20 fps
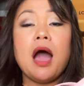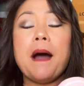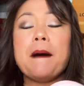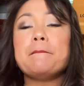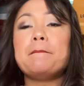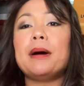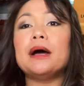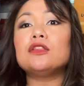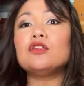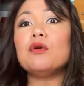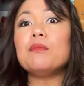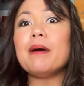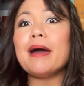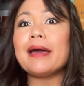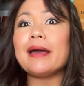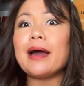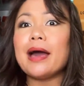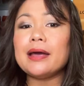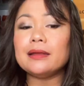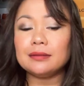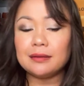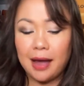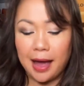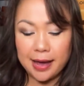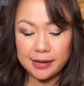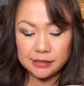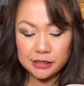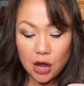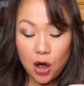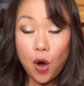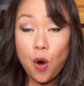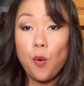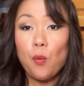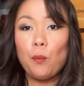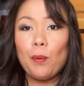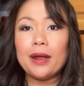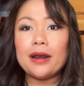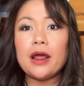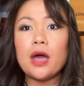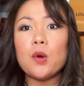But, oh my God, guys,
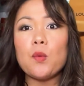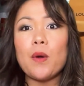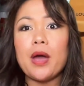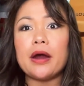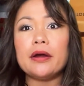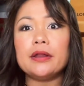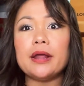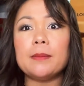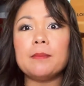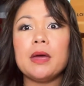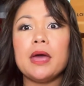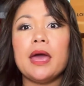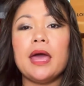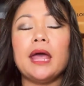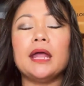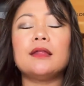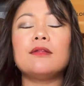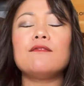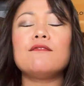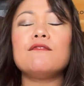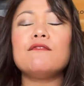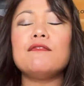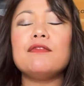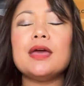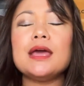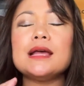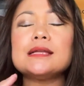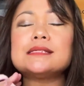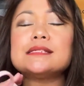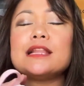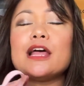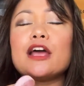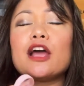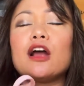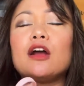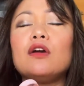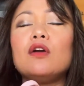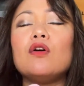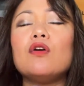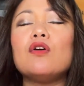when I wear them, it fits like a
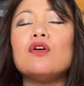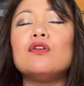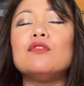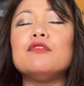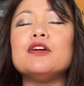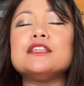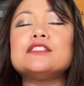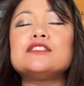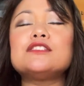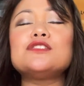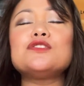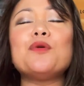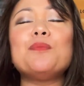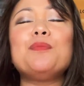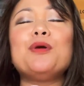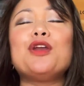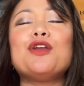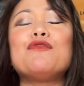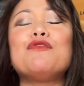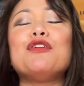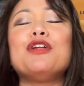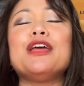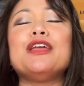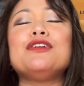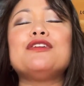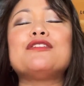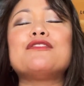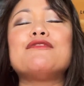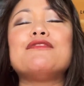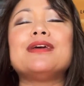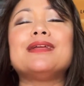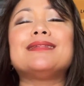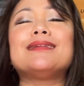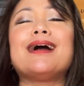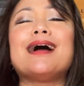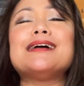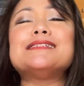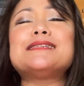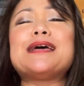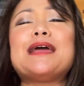glove. It's so beautiful in your feet, guys.